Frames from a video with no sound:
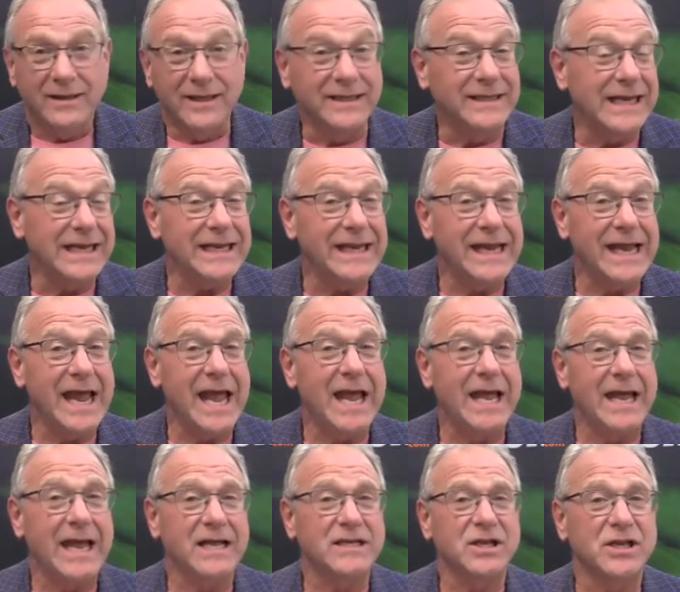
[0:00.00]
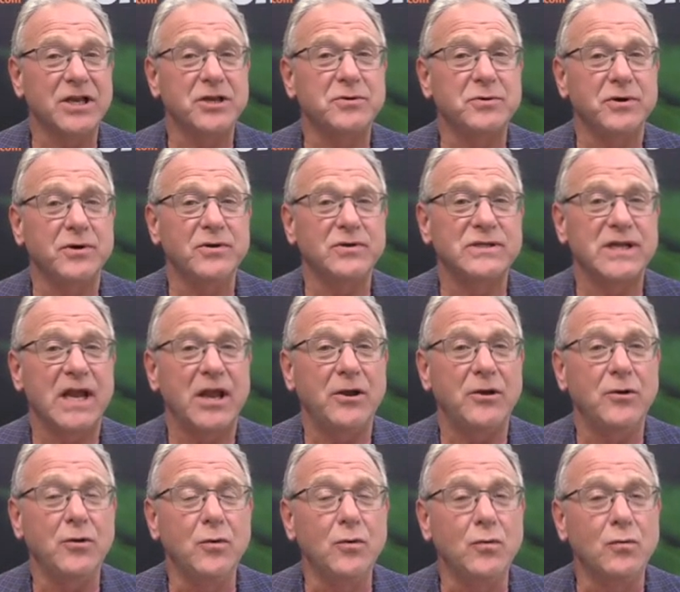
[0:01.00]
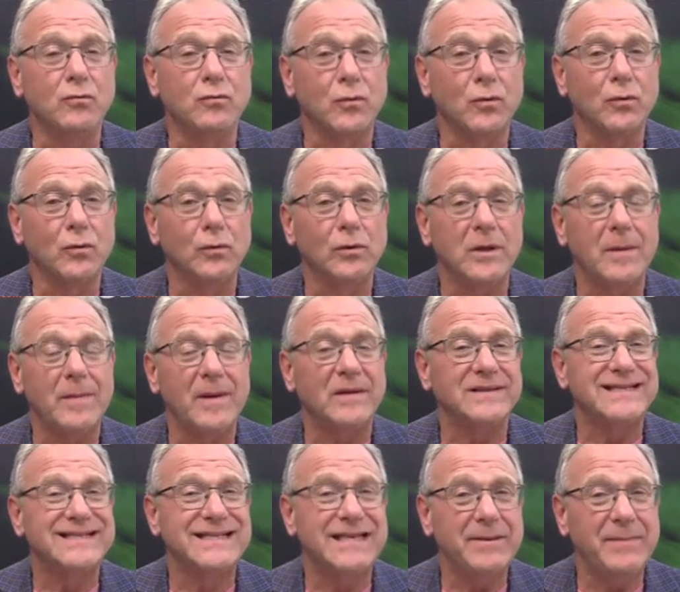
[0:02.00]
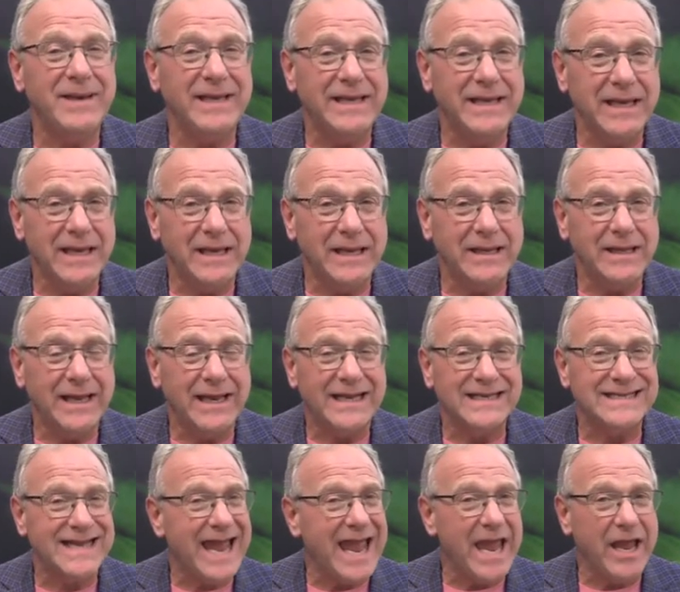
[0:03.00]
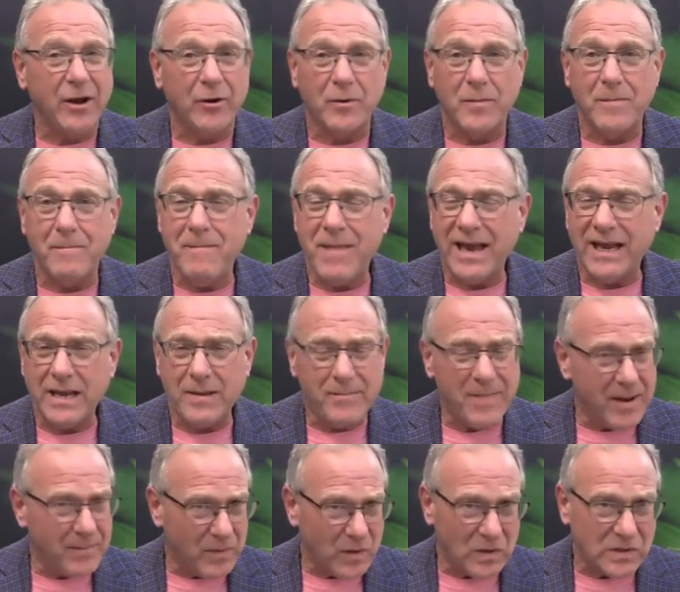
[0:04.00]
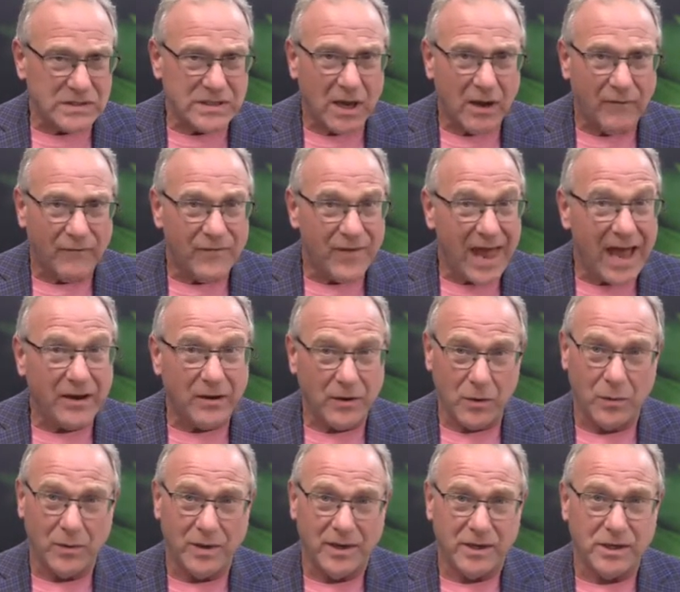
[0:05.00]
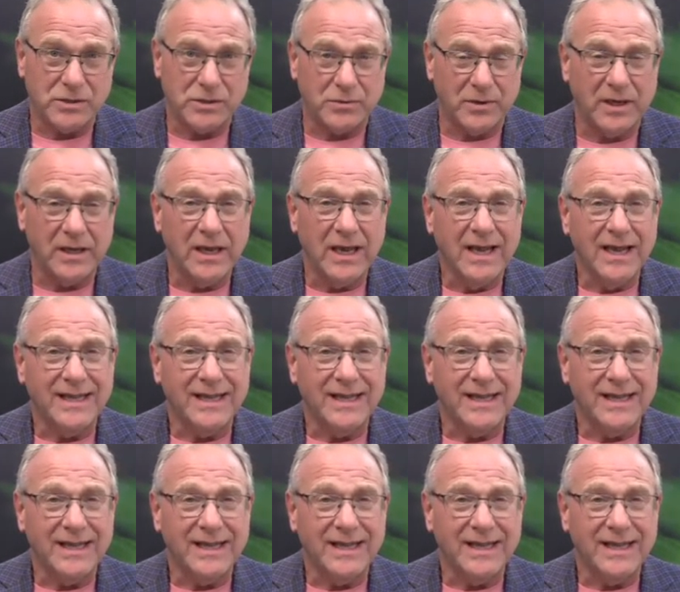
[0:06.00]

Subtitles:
DEA has introduced a new rule about CBD that has angered many members of that new industry.